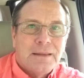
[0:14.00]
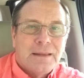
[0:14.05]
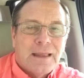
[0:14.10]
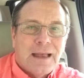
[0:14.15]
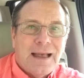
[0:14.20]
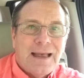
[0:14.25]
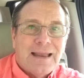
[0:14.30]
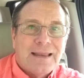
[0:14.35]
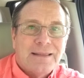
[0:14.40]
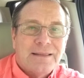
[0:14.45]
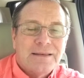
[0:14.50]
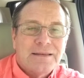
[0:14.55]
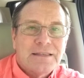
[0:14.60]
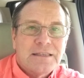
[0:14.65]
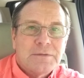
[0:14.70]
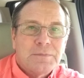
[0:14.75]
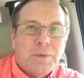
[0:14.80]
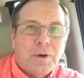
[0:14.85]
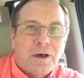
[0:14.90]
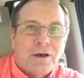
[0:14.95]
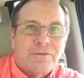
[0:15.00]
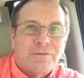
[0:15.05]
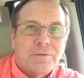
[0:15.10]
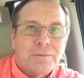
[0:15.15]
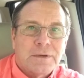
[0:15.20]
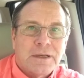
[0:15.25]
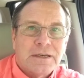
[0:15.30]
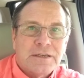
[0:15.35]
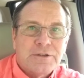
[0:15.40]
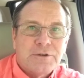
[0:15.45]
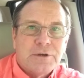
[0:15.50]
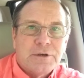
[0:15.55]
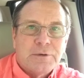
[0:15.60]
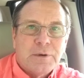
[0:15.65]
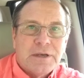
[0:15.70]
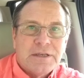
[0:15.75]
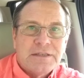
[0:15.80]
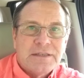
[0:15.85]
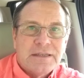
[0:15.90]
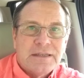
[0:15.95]
Hi, this is Paul from
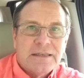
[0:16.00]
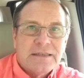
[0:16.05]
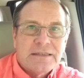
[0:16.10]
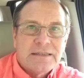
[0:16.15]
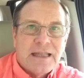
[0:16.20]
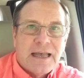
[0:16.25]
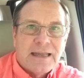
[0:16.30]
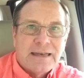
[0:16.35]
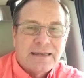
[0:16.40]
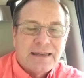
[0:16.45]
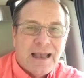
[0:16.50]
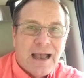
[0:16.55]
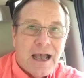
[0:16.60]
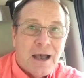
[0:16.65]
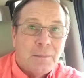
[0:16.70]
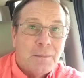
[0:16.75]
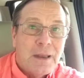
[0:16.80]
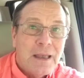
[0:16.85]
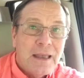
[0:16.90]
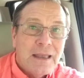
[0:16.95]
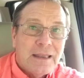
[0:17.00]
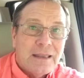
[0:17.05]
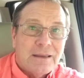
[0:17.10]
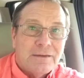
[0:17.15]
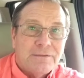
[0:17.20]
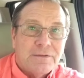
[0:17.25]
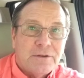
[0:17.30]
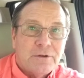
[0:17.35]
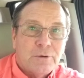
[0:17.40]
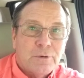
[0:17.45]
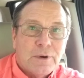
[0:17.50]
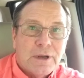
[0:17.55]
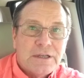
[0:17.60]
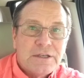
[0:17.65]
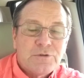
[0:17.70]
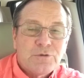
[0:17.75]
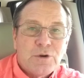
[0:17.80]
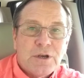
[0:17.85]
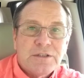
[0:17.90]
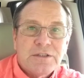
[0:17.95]
CountryCraziness.com. If you're
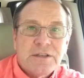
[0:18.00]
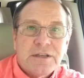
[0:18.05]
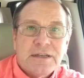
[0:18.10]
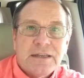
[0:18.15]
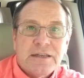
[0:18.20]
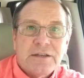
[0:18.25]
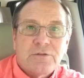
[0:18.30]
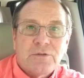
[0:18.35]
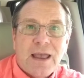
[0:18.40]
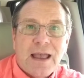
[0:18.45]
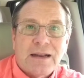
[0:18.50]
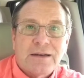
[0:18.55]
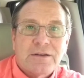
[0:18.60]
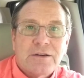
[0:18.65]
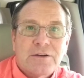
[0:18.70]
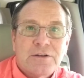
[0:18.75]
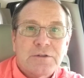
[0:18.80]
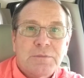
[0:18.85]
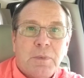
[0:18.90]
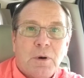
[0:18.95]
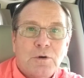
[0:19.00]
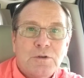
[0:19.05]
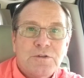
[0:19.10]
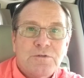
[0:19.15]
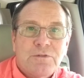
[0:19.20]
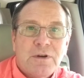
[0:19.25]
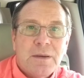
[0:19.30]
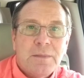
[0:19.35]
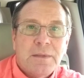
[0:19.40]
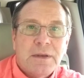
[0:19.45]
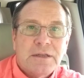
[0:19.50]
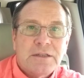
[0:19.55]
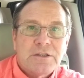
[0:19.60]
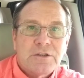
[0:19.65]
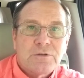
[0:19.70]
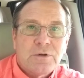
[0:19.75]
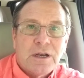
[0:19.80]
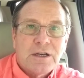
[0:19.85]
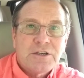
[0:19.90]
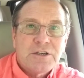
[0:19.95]
interested in tractors, post frame
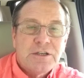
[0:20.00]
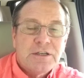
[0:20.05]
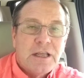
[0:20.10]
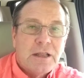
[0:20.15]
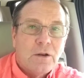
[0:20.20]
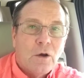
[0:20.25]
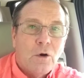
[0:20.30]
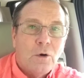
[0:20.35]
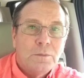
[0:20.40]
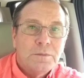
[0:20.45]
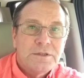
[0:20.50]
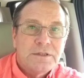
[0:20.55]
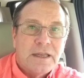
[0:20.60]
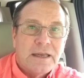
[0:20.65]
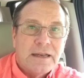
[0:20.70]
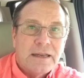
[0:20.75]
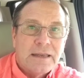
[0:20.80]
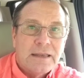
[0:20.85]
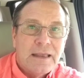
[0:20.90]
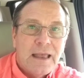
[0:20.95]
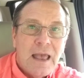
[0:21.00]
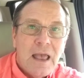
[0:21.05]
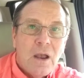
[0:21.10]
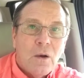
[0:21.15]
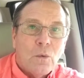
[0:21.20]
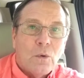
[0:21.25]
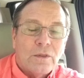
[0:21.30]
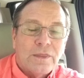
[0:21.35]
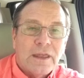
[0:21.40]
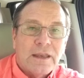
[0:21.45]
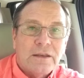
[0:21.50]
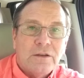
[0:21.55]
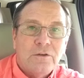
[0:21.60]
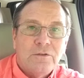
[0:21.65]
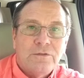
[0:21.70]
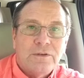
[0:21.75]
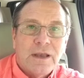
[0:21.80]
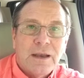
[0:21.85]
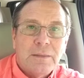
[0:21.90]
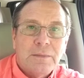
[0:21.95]
construction, and homesteading, well then
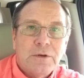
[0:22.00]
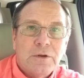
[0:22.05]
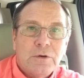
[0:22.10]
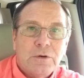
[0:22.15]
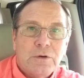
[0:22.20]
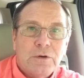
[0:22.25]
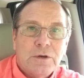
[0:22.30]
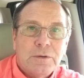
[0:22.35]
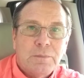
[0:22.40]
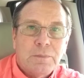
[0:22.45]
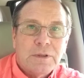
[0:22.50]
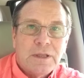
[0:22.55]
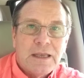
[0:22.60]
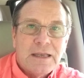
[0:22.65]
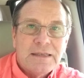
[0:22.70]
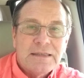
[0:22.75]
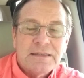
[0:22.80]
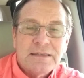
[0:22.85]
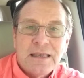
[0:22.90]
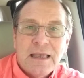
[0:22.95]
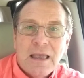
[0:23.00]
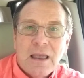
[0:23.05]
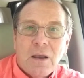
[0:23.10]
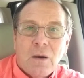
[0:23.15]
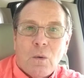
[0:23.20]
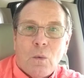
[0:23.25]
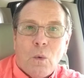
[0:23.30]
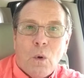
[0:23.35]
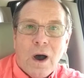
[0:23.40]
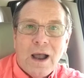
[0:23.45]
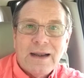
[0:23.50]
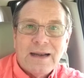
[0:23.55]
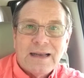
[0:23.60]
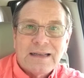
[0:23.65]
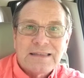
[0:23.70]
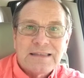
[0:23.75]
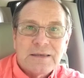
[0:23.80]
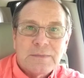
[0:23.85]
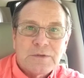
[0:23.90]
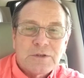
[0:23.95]
you've come to a good place. Why
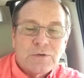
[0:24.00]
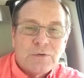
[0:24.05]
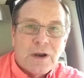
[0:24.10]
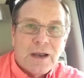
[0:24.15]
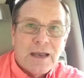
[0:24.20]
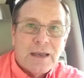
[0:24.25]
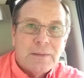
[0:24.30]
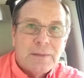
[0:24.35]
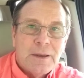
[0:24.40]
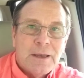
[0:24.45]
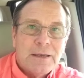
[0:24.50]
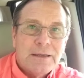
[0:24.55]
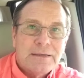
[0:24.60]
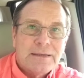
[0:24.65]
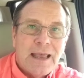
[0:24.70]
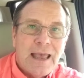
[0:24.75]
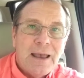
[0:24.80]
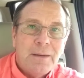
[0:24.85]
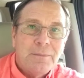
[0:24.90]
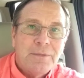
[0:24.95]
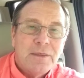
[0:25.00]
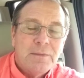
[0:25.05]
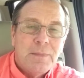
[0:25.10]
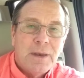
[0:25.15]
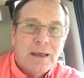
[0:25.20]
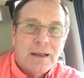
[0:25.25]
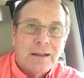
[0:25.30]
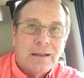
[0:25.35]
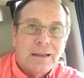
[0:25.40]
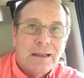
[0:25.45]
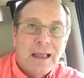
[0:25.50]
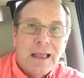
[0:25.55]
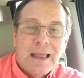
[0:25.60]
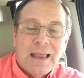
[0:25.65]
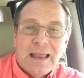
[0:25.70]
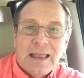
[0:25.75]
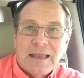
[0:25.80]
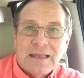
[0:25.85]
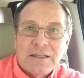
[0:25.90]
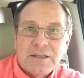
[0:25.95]
not subscribe, tap the bell,
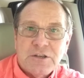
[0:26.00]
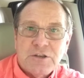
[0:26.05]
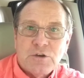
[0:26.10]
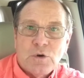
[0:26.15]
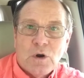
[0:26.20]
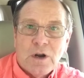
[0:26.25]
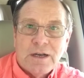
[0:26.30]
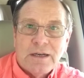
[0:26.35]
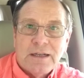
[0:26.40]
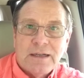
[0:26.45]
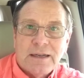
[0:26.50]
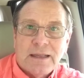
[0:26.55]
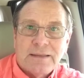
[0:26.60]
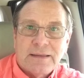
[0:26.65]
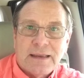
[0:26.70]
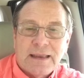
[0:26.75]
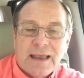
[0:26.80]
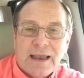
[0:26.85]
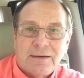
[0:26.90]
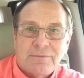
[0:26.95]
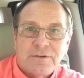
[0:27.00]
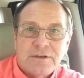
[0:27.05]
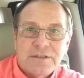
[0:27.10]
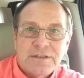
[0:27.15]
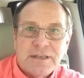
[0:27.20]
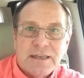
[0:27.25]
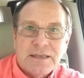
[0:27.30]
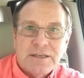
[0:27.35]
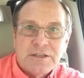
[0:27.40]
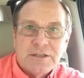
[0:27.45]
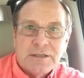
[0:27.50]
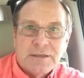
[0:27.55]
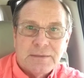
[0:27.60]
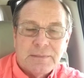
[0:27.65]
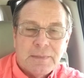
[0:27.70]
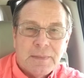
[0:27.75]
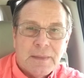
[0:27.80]
and join in on the conversation.